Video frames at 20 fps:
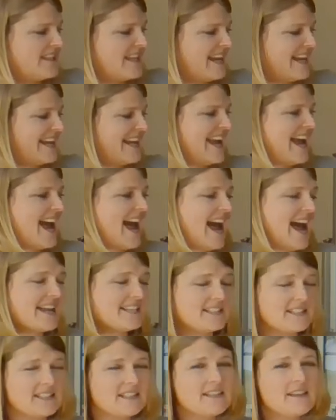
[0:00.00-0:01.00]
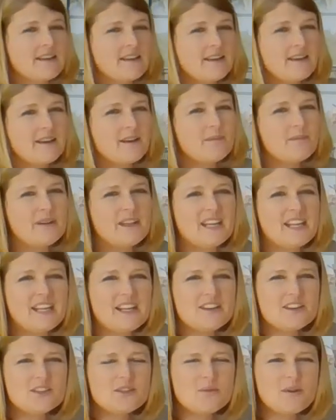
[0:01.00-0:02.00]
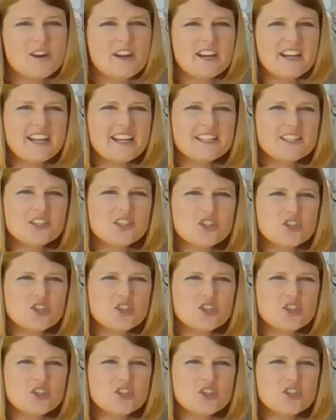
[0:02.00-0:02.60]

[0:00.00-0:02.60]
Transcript: than cats. But here's where it gets